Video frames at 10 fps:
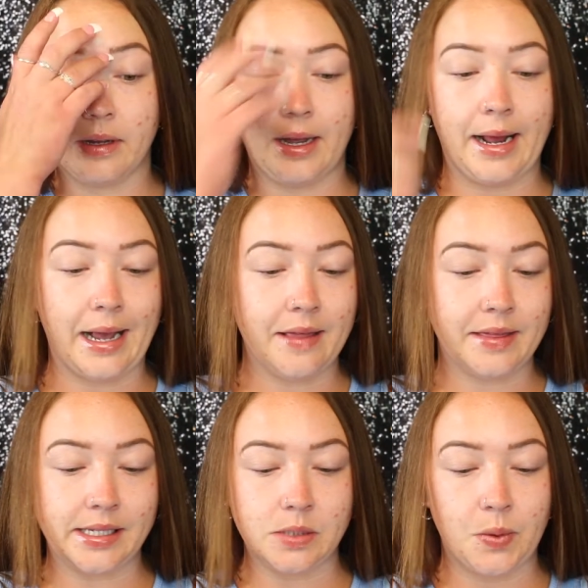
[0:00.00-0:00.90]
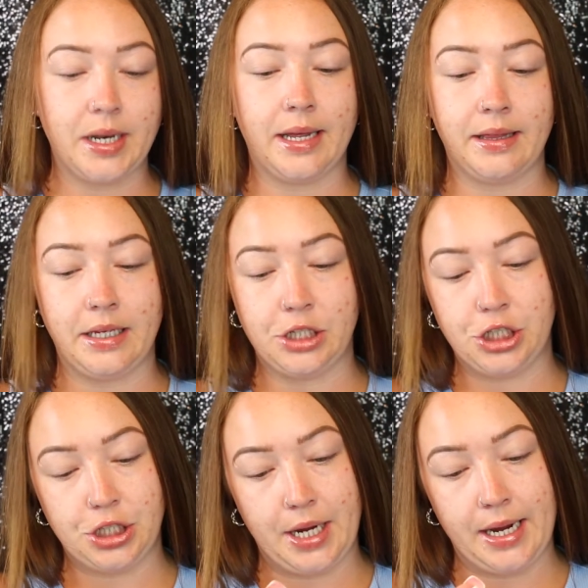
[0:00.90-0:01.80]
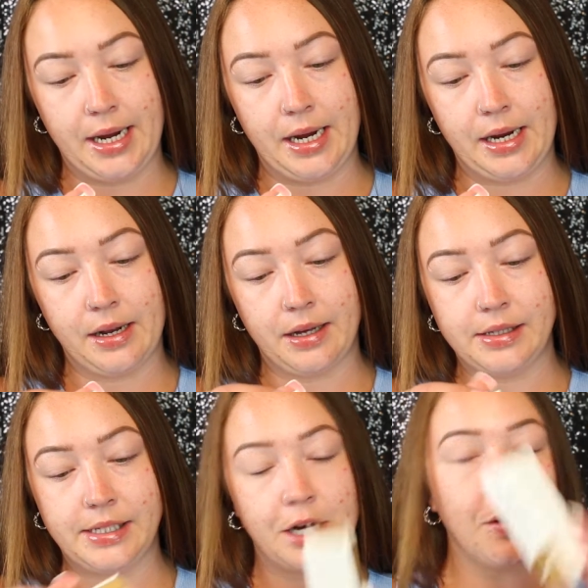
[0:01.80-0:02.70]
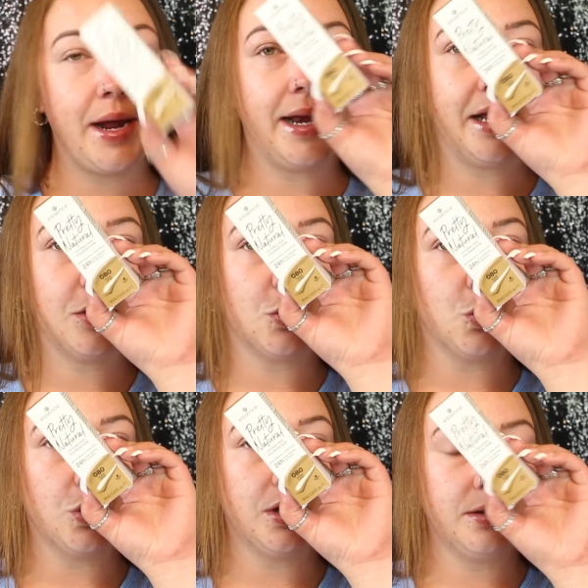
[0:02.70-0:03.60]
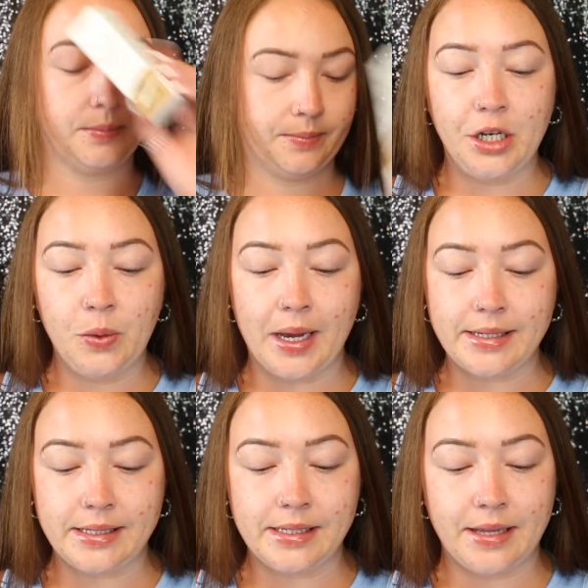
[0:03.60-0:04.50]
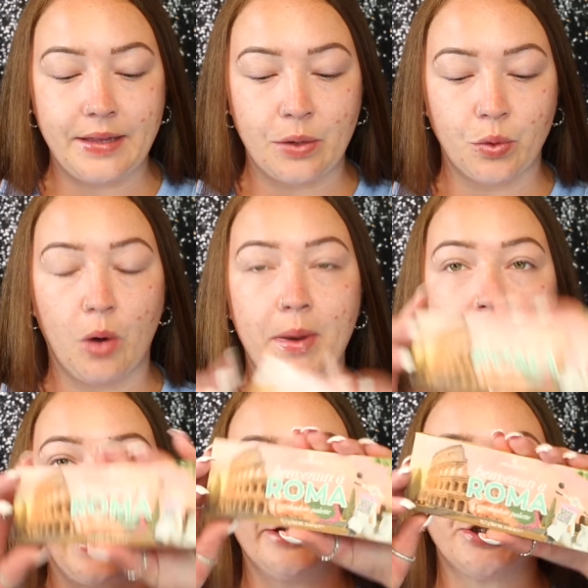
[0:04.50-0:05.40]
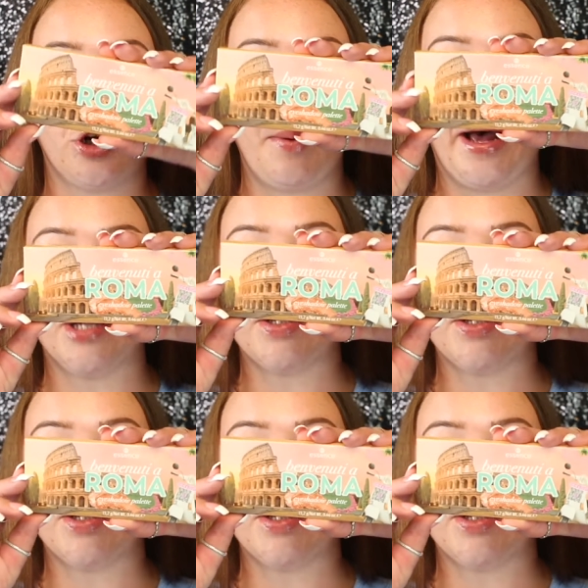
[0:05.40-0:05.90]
And I got this one in the shade 080 Cool. The new Essence, the Roma Eyeshadow Palette.